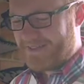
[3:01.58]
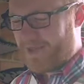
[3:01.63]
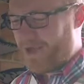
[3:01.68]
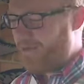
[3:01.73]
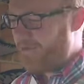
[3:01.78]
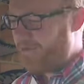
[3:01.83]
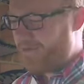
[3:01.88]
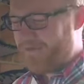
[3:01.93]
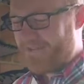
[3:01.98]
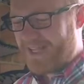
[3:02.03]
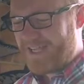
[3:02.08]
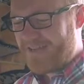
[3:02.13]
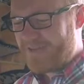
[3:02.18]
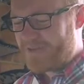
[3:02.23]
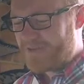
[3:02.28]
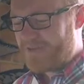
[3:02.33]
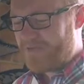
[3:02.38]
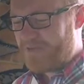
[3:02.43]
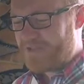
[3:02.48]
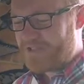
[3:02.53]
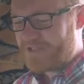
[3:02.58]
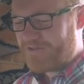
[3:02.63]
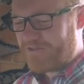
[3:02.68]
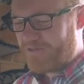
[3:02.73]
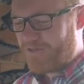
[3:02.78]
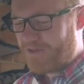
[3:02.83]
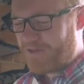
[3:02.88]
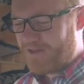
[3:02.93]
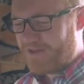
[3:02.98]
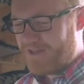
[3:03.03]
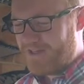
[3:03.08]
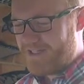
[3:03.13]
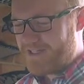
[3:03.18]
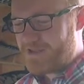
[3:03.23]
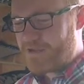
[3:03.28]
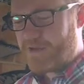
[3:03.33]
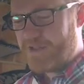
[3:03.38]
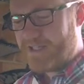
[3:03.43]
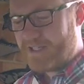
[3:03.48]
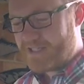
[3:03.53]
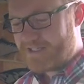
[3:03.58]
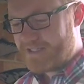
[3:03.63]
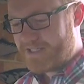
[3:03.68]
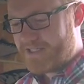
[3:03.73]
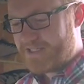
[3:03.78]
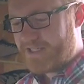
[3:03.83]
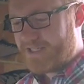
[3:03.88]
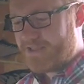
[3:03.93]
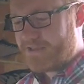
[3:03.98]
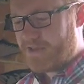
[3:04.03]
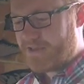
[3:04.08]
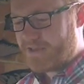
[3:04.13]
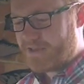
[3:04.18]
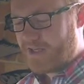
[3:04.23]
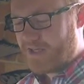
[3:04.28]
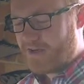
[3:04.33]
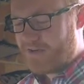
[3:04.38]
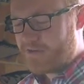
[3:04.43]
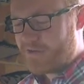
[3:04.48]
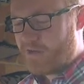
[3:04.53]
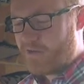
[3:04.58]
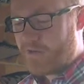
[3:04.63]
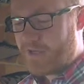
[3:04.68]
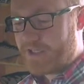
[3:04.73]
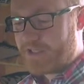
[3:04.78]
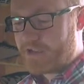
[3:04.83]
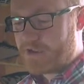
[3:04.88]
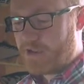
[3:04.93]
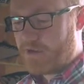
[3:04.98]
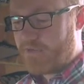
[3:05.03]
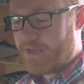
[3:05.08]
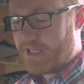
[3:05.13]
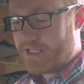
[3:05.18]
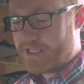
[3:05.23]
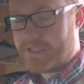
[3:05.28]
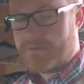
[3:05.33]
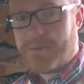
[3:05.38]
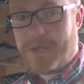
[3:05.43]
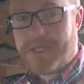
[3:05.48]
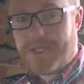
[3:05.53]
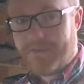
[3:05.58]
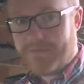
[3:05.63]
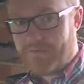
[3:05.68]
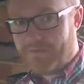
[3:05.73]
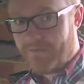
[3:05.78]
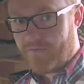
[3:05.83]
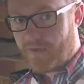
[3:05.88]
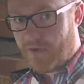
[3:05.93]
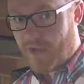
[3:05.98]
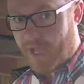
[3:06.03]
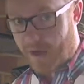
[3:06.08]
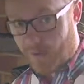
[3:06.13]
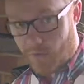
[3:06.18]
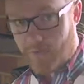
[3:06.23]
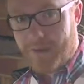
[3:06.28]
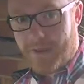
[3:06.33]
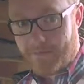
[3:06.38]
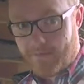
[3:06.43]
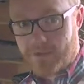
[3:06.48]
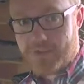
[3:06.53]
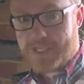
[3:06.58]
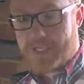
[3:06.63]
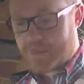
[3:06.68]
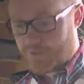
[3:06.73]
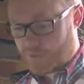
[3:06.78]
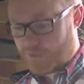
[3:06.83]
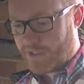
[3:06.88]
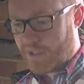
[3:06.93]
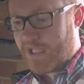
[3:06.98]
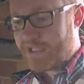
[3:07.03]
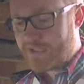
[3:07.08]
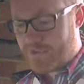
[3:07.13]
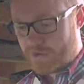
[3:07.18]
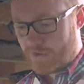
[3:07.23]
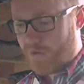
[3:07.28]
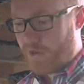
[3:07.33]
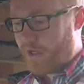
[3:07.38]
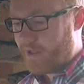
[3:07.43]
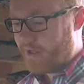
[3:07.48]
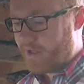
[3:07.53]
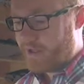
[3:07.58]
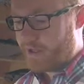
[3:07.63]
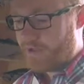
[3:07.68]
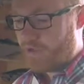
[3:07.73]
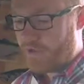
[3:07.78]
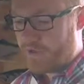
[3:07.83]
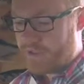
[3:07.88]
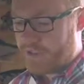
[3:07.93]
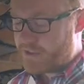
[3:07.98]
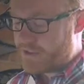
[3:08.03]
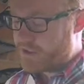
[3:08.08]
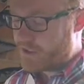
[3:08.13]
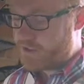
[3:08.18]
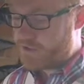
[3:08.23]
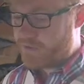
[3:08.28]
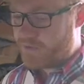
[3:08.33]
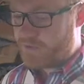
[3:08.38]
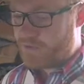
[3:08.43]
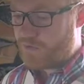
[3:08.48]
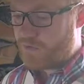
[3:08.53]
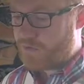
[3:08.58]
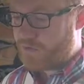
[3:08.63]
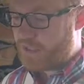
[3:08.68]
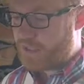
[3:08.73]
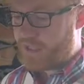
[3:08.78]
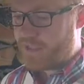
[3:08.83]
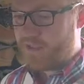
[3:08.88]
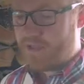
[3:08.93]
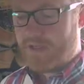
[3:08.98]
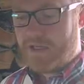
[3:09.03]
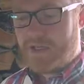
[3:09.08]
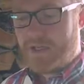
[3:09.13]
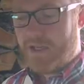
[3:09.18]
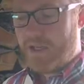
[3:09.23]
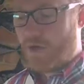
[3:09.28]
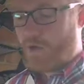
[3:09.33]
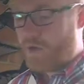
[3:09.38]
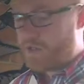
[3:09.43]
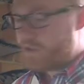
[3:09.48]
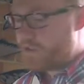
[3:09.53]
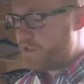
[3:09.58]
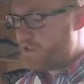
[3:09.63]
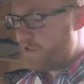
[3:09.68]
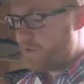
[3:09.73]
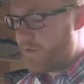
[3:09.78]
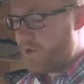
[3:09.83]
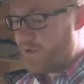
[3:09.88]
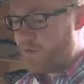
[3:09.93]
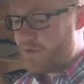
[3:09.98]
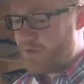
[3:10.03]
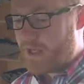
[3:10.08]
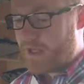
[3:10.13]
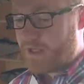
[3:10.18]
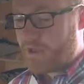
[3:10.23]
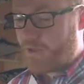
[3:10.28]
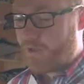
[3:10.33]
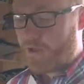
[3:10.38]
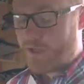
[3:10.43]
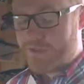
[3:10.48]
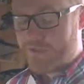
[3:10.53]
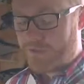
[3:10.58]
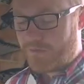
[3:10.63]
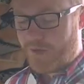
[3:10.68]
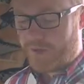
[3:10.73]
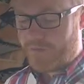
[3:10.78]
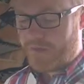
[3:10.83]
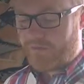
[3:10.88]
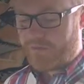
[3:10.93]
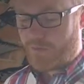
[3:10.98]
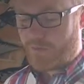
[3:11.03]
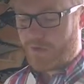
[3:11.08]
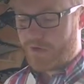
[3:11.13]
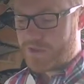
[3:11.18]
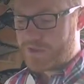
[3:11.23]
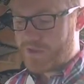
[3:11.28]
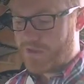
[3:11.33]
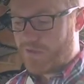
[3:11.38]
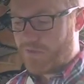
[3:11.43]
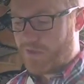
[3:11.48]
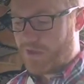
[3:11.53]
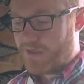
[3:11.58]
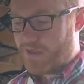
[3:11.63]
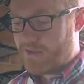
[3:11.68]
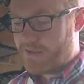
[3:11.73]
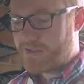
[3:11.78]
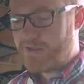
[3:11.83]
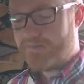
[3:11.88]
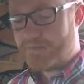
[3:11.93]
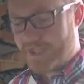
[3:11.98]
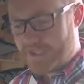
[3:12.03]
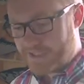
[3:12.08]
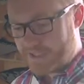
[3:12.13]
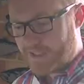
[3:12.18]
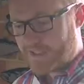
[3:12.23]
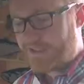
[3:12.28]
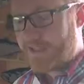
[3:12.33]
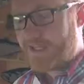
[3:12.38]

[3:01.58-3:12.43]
Well, thank you so much for joining us today, Dr. Harris. I'll make sure that as many of our members as would like to know how to get in touch with you with any questions about OmegaQuant or maybe for some testing.